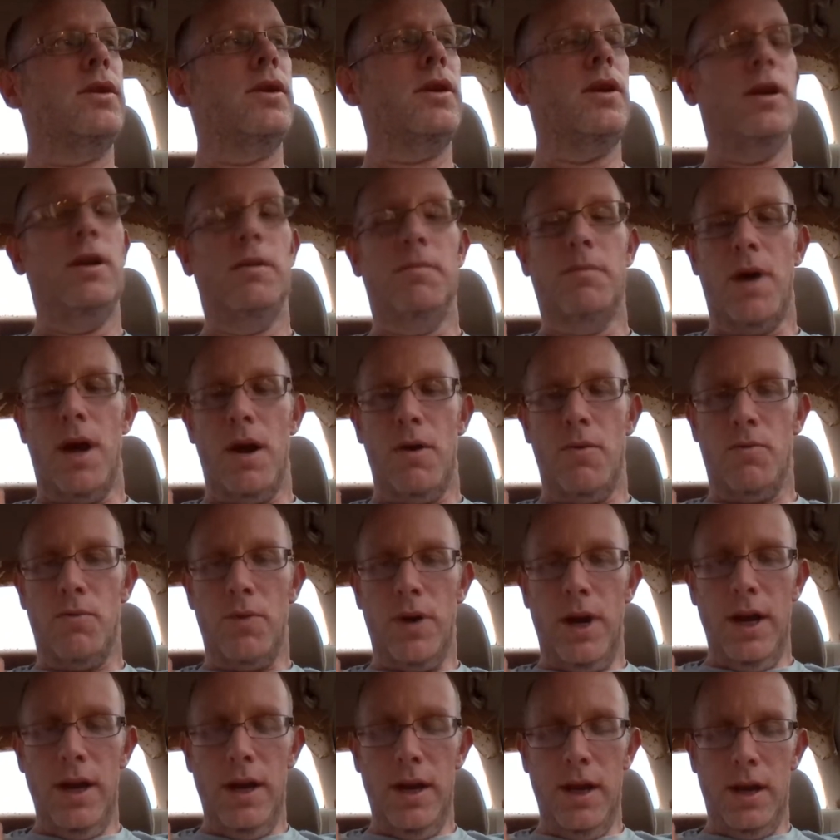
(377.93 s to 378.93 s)
in my
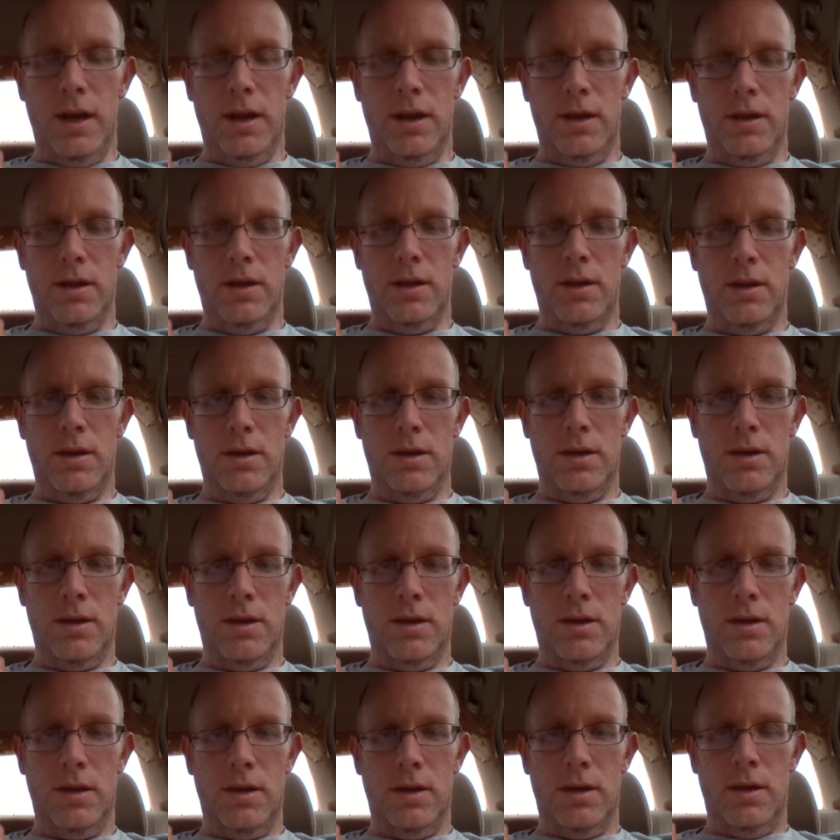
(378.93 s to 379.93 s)
writing,
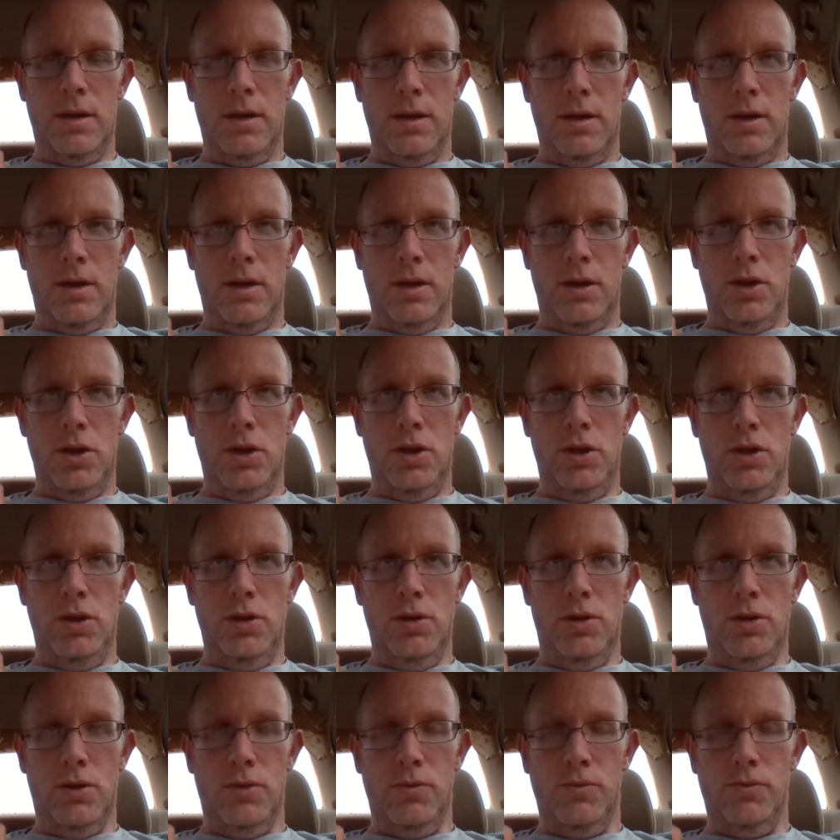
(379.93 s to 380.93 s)
you
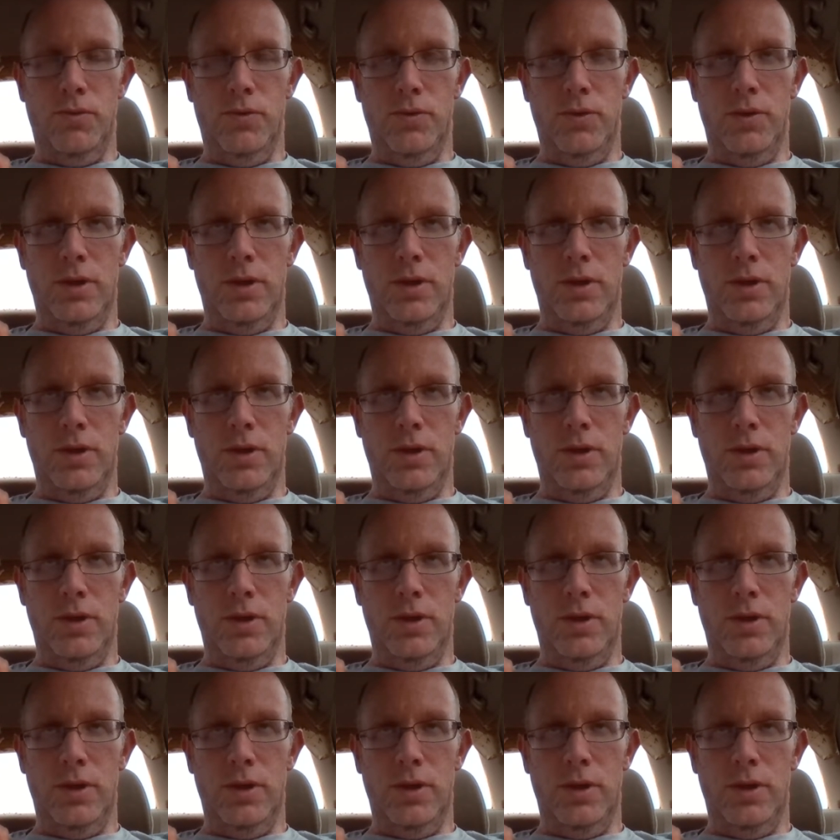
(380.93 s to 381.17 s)
know,